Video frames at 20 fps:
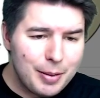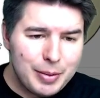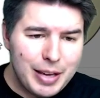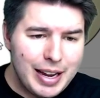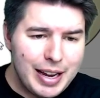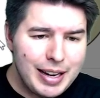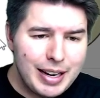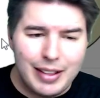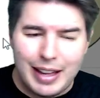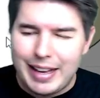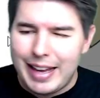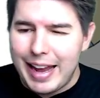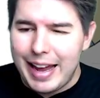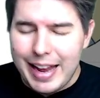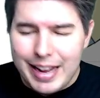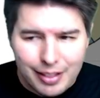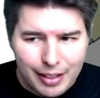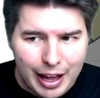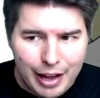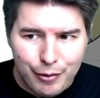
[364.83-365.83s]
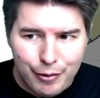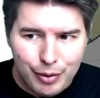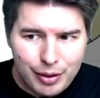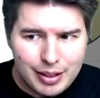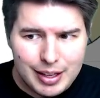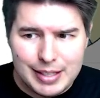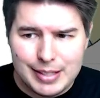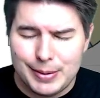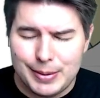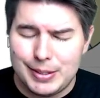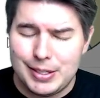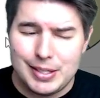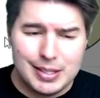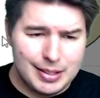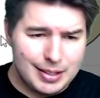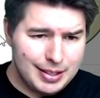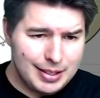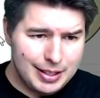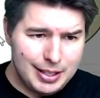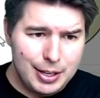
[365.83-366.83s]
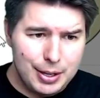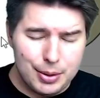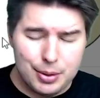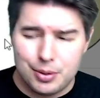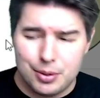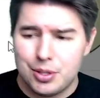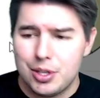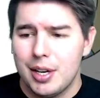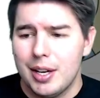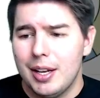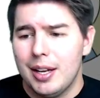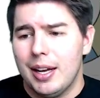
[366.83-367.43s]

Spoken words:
gaining like 8 life with this, which is huge.